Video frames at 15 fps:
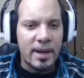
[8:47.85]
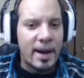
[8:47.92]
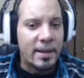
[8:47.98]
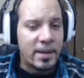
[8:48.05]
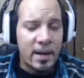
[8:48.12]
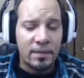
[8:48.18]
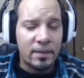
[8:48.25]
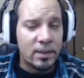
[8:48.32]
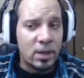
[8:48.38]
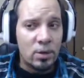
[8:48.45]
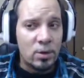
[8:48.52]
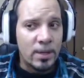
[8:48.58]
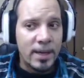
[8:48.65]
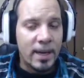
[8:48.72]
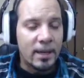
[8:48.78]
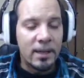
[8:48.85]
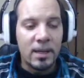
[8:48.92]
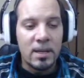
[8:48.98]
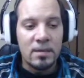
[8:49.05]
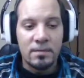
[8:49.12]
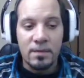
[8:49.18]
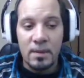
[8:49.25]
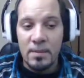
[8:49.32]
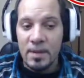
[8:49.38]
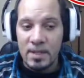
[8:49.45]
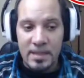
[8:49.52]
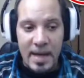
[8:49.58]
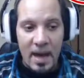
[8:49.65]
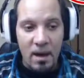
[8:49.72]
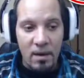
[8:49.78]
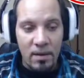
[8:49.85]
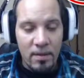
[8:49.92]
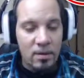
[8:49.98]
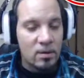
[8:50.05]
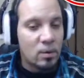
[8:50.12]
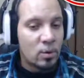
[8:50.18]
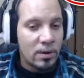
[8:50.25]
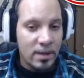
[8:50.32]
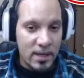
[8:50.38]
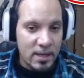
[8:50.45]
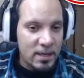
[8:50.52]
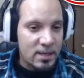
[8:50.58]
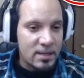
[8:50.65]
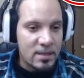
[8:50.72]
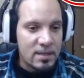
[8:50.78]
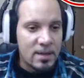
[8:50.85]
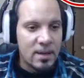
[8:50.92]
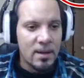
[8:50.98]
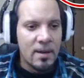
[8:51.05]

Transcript: I definitely know you can't get in from the south or the east.